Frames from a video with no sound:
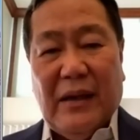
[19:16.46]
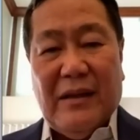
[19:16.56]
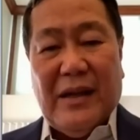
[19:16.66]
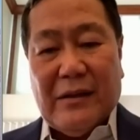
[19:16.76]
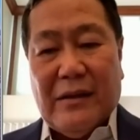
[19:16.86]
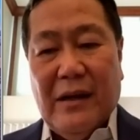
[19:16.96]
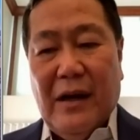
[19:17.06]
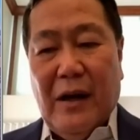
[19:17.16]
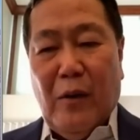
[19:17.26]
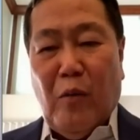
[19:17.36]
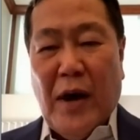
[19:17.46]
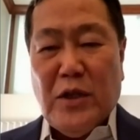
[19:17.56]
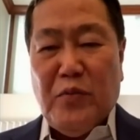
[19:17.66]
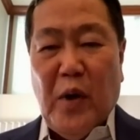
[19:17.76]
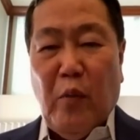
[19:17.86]
that once
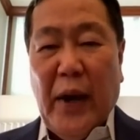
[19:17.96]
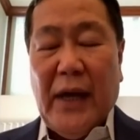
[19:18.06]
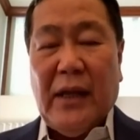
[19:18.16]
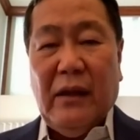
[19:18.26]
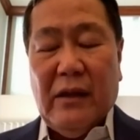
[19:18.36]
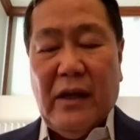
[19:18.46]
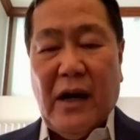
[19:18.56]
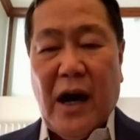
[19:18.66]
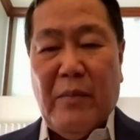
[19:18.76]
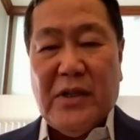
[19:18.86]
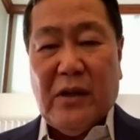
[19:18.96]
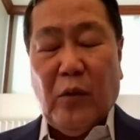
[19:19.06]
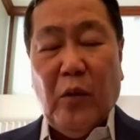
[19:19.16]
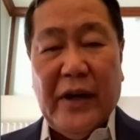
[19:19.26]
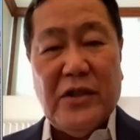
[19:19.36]
we win the arbitral ruling,